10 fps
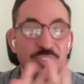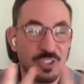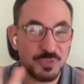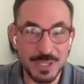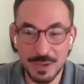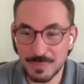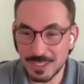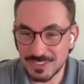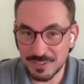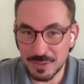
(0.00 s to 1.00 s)
Now those just
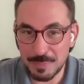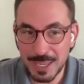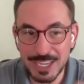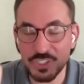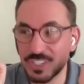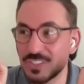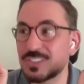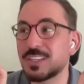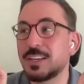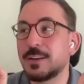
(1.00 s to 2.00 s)
become, instead of the
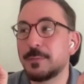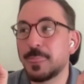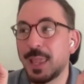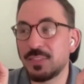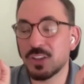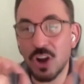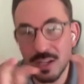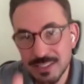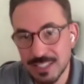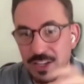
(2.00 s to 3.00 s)
pages and the
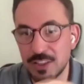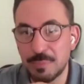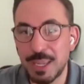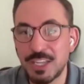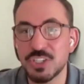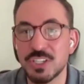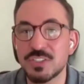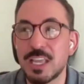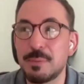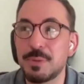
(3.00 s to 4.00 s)
content on the
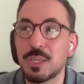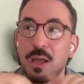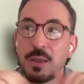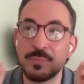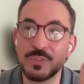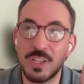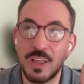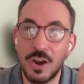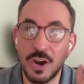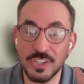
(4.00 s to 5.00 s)
pages, it
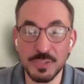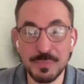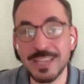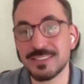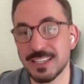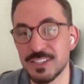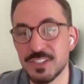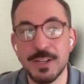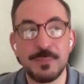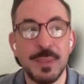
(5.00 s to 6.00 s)
becomes our
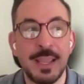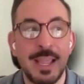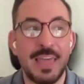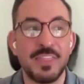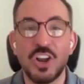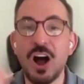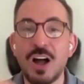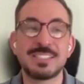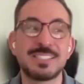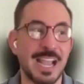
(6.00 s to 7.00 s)
spaces and the
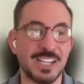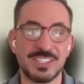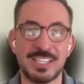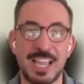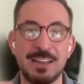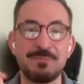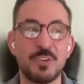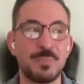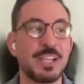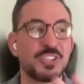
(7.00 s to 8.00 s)
context
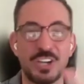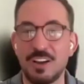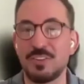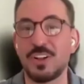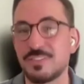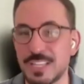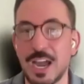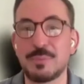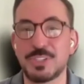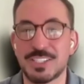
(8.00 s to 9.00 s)
and information of all
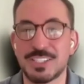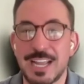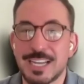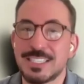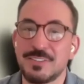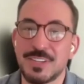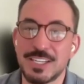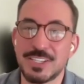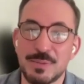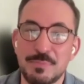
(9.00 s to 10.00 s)
of the objects and
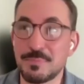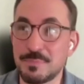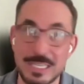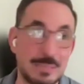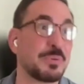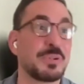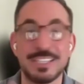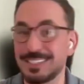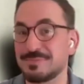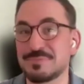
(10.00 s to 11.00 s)
activities and
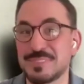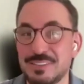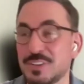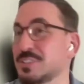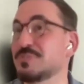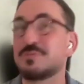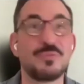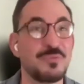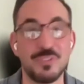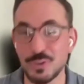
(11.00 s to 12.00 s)
people and
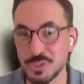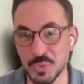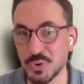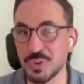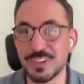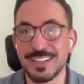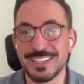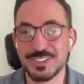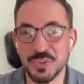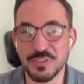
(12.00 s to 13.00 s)
even
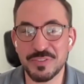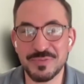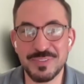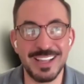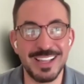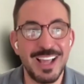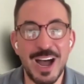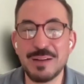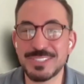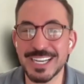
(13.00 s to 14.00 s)
virtual sort
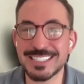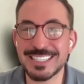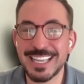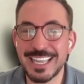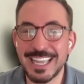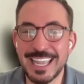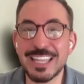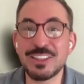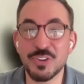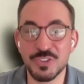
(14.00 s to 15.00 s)
of objects
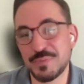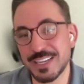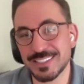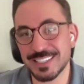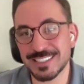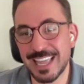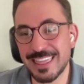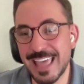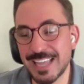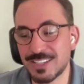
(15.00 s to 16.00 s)
in those
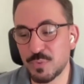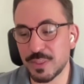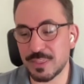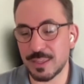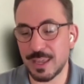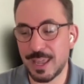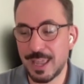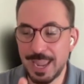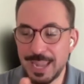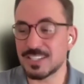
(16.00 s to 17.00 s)
spaces. And that's what
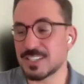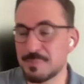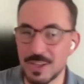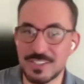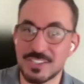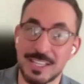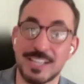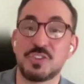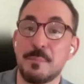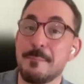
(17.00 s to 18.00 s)
the HSML
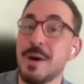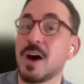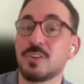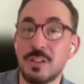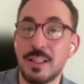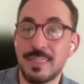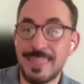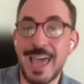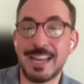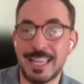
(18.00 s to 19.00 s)
essentially lets you model
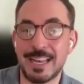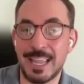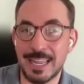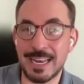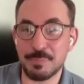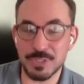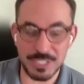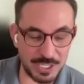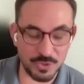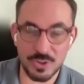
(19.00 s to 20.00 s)
that in a
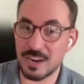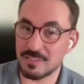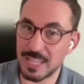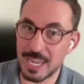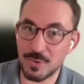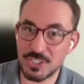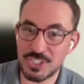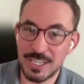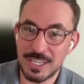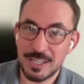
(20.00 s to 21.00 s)
particular kind of
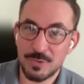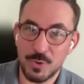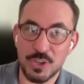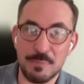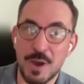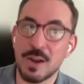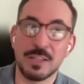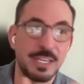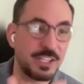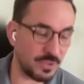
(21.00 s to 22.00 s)
language, where you can
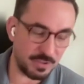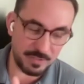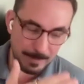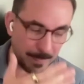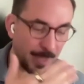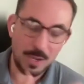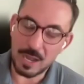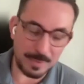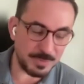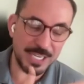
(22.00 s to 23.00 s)
model any sort of
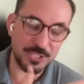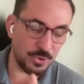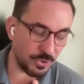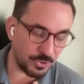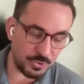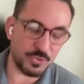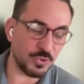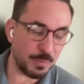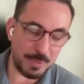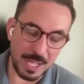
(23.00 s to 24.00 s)
object or
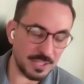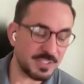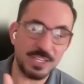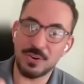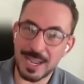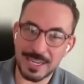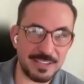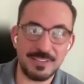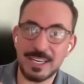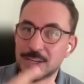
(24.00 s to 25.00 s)
user or policy or
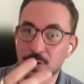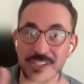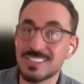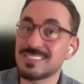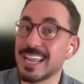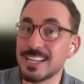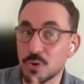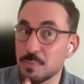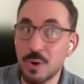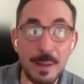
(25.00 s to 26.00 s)
activity or the
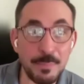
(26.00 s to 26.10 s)
state